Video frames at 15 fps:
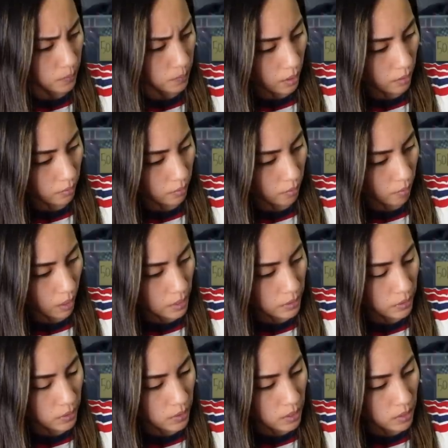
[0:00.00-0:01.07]
I don't know. I
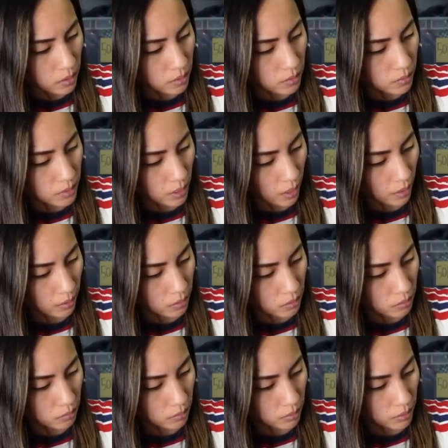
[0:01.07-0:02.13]
think there's
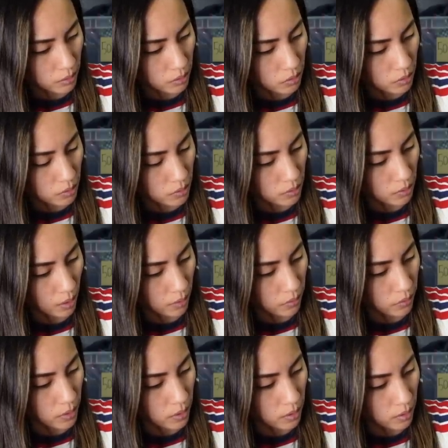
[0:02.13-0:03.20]
actually just, I
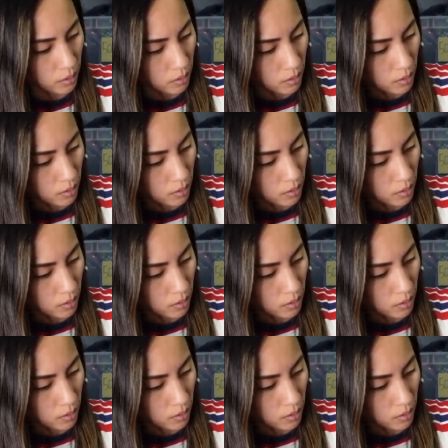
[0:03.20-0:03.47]
think